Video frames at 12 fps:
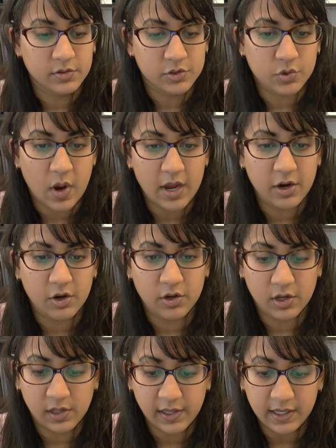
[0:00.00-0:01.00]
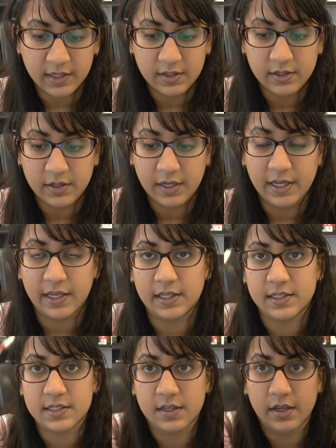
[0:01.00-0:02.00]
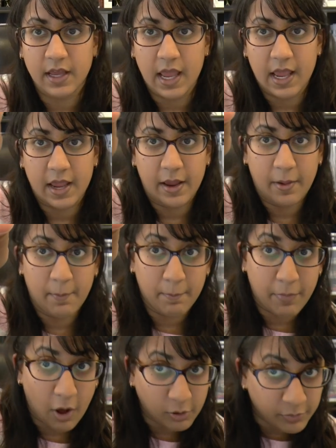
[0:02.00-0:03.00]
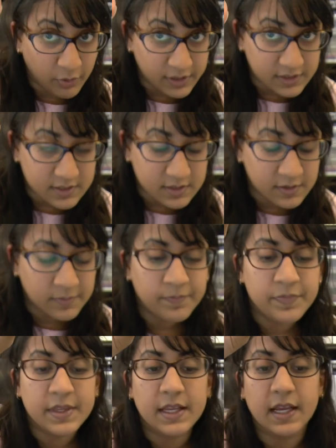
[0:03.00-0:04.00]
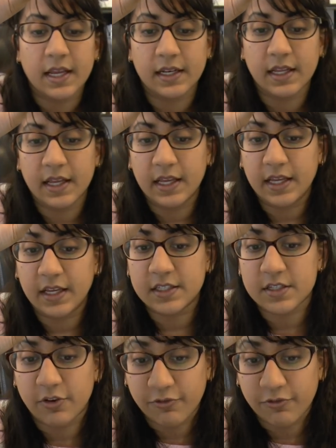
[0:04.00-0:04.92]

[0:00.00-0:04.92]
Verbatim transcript: Squire Click is a ballpoint. It is